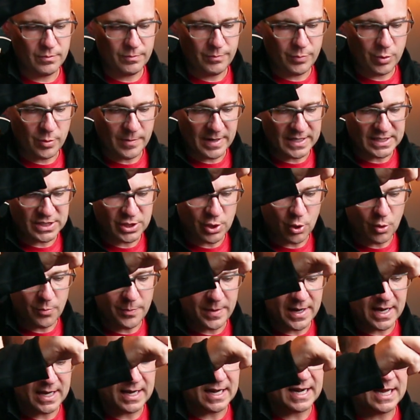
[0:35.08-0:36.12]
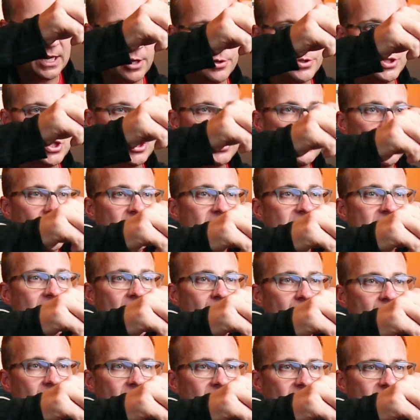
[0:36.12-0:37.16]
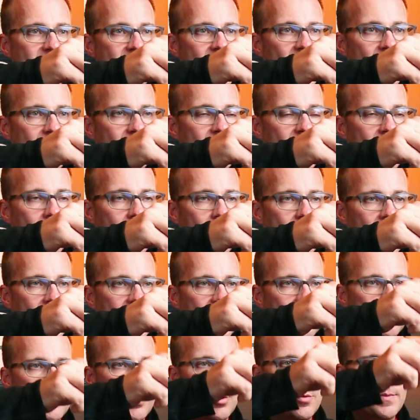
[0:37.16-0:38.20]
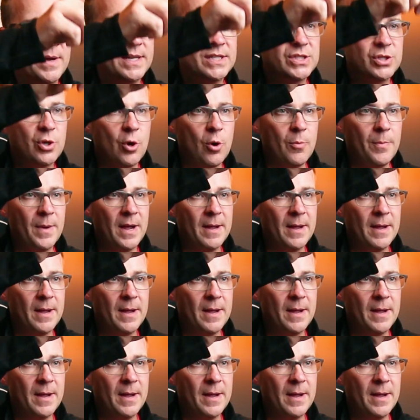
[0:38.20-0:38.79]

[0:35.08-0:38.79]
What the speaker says: put my scope in and I go straight down and it's not there, I can pull my scope